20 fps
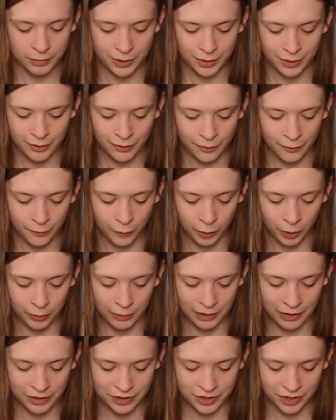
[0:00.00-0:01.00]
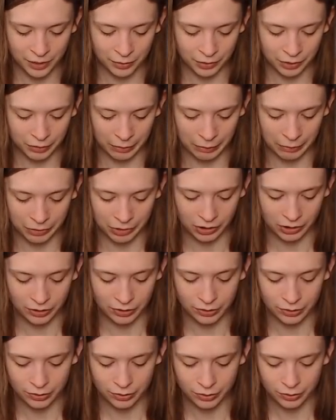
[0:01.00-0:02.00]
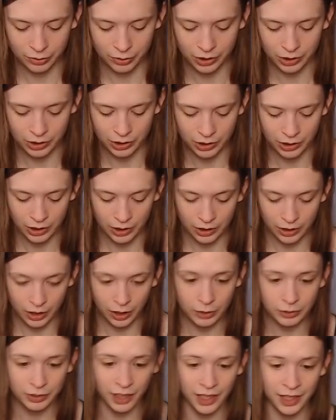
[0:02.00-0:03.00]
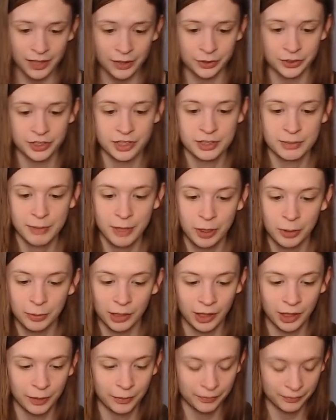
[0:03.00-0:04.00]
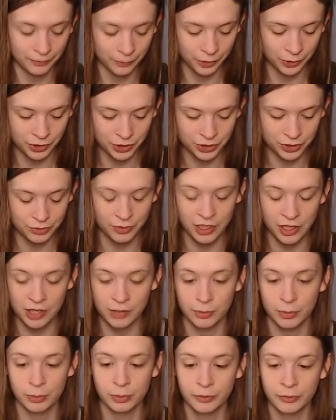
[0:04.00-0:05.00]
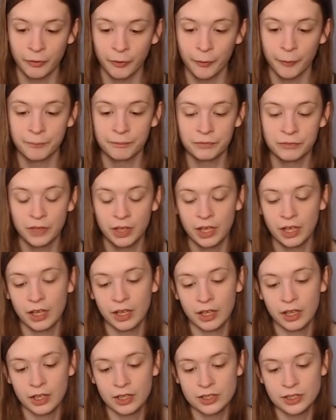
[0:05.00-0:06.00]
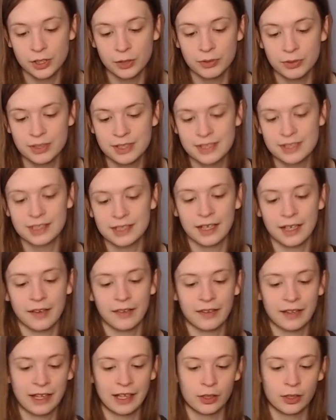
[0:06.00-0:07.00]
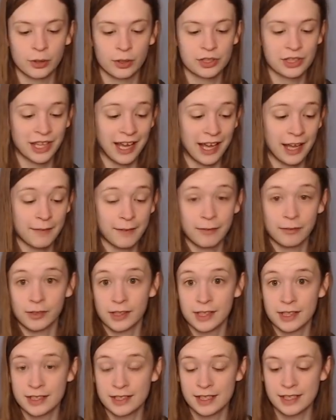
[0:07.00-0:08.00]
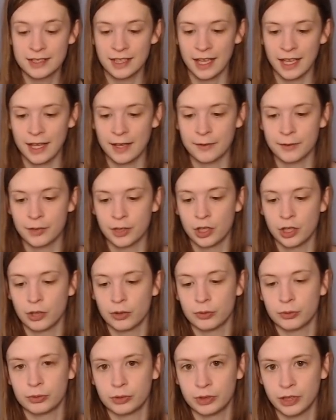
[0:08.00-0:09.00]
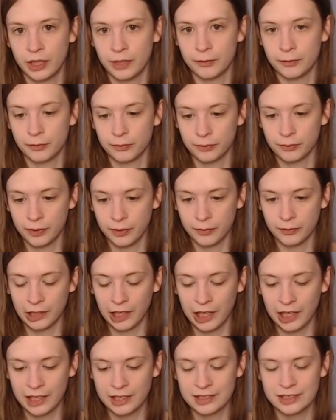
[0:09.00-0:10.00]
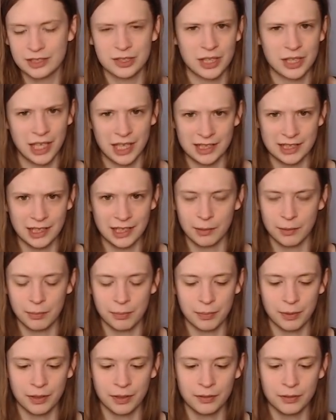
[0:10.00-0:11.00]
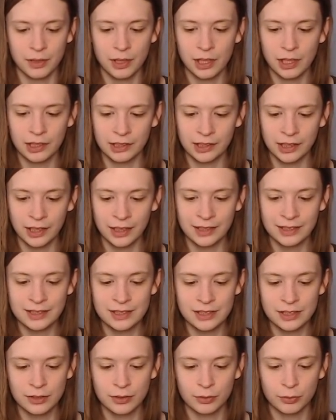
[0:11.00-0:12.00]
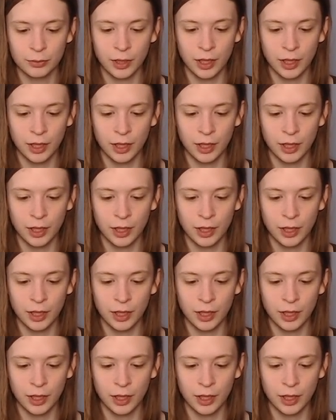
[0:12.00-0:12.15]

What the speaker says: Mirror of the Forebears, not really what I'm going to do. Oh, Nihil's Spellbomb for just random removal. So this is kind of the categories I have after this, is I have with lands, you can't see them, but lands,